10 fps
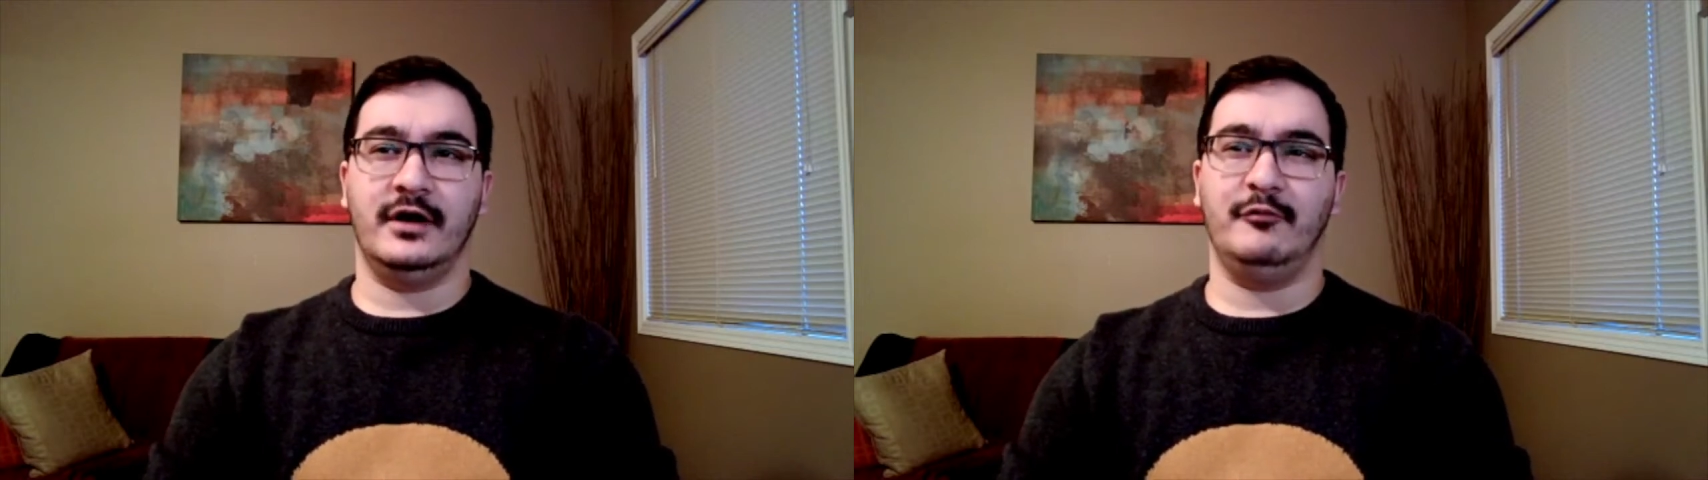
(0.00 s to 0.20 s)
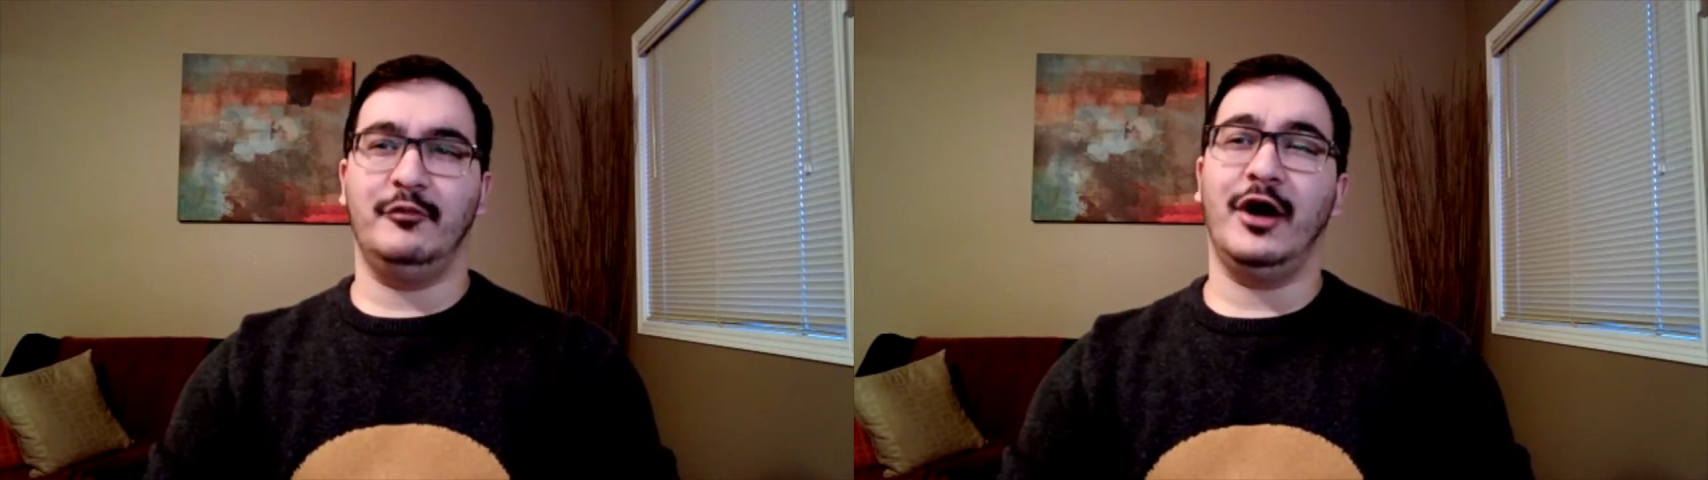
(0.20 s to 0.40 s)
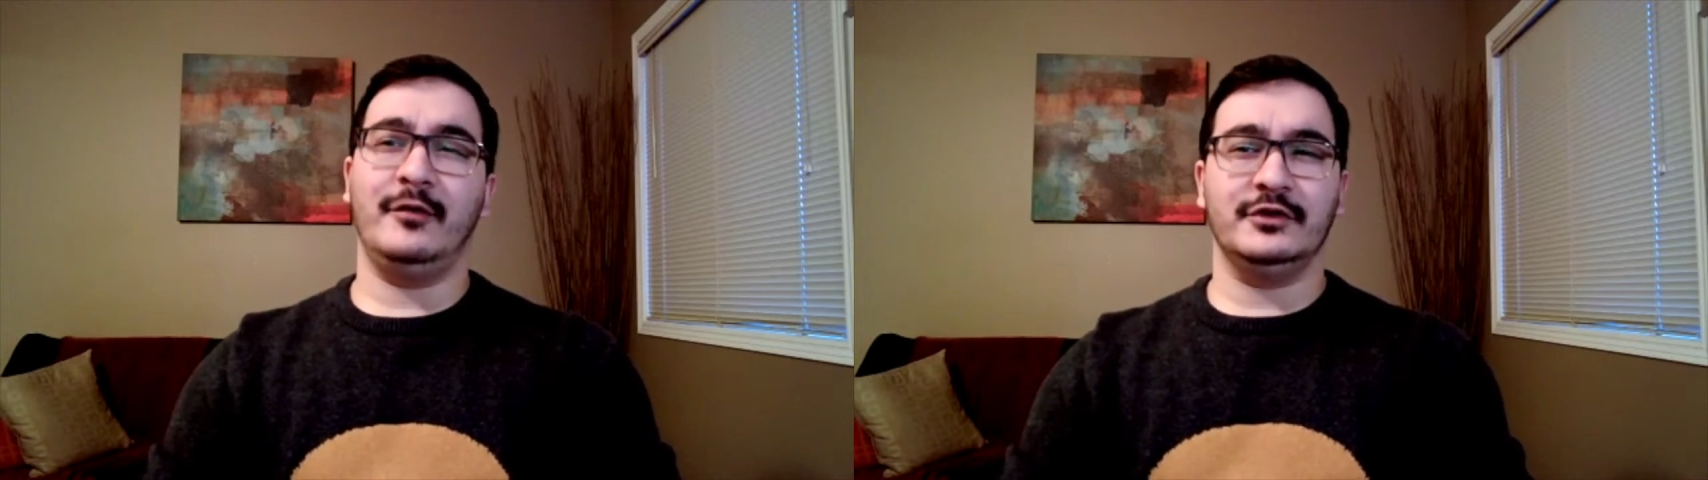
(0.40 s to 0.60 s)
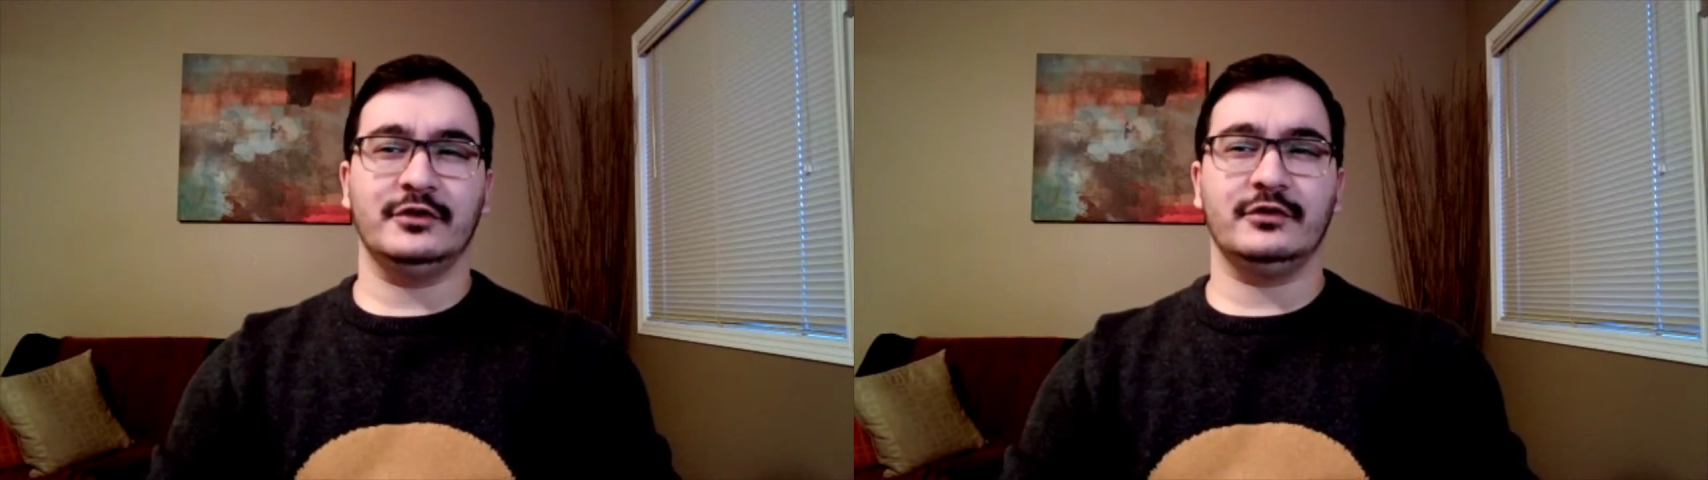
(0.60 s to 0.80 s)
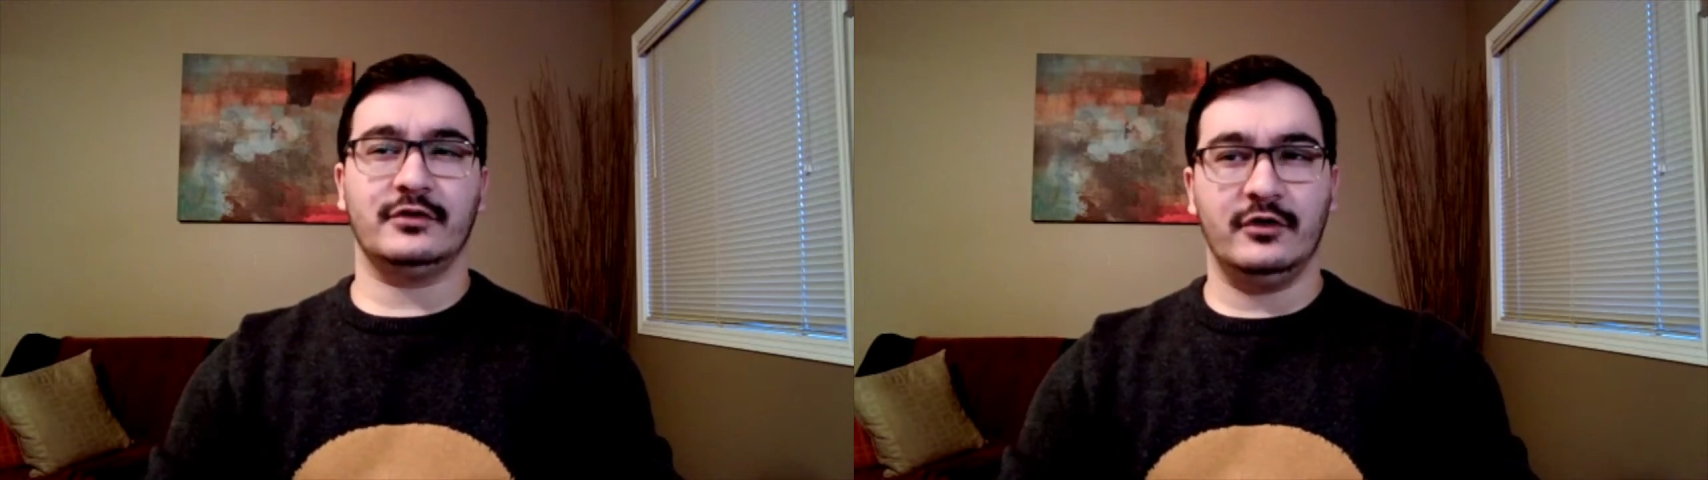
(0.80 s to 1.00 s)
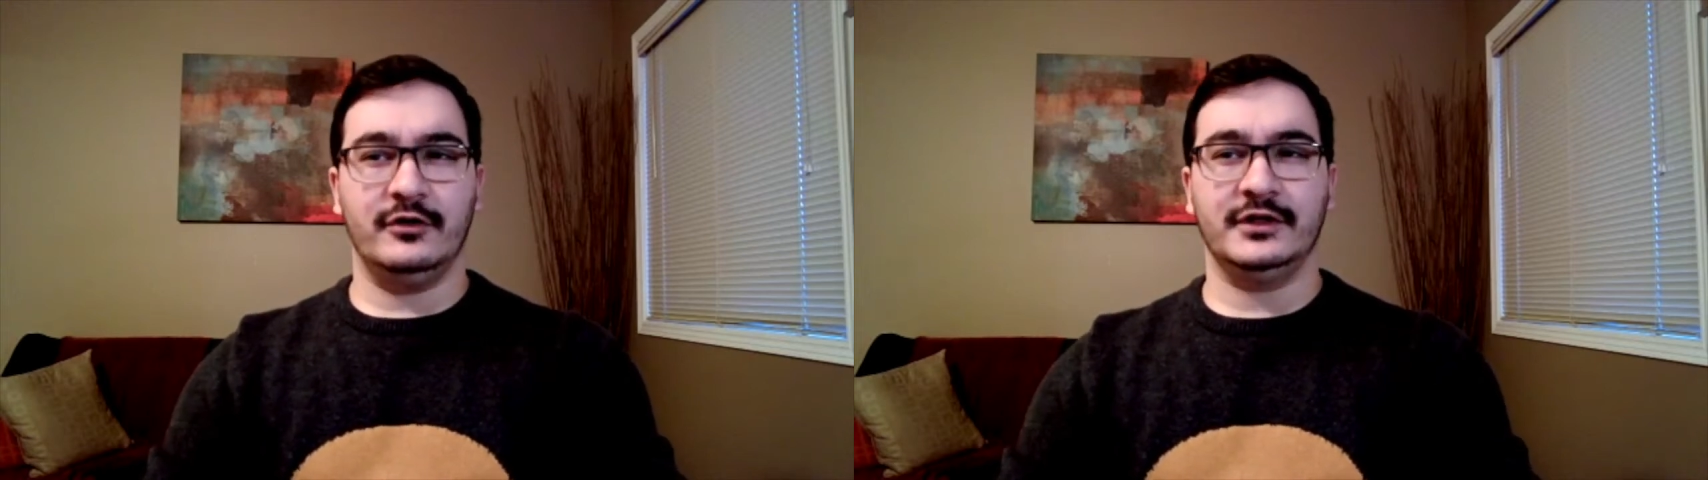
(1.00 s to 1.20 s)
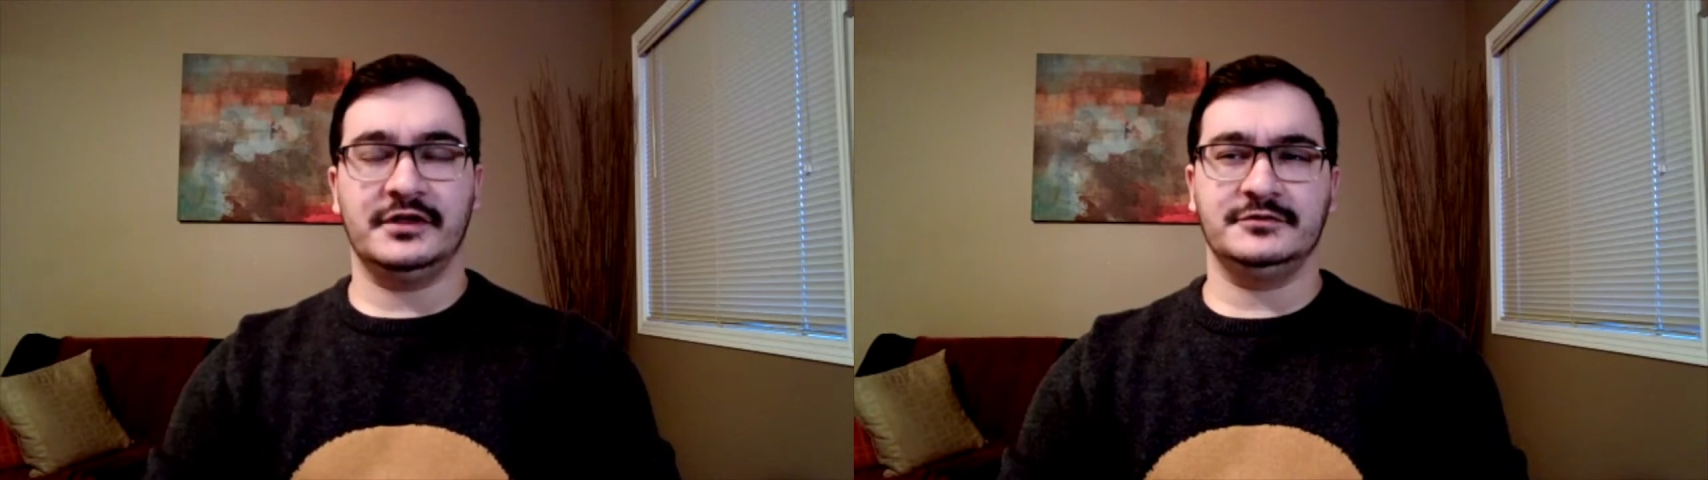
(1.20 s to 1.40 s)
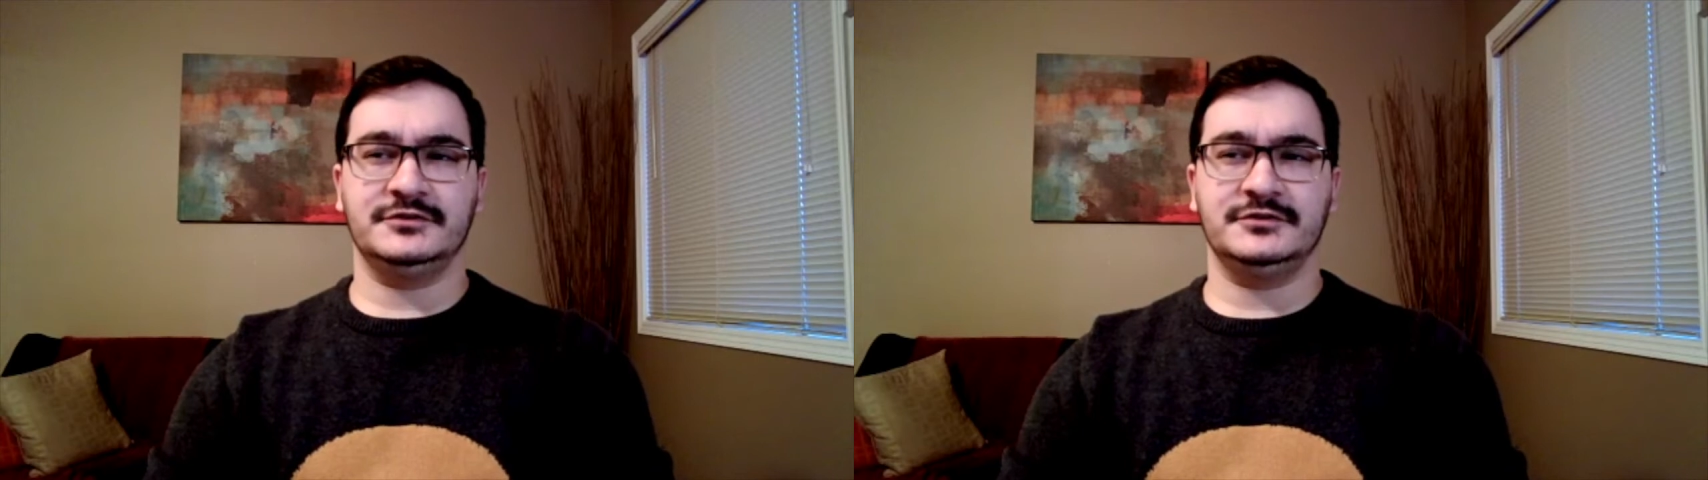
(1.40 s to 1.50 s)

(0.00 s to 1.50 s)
popular coding languages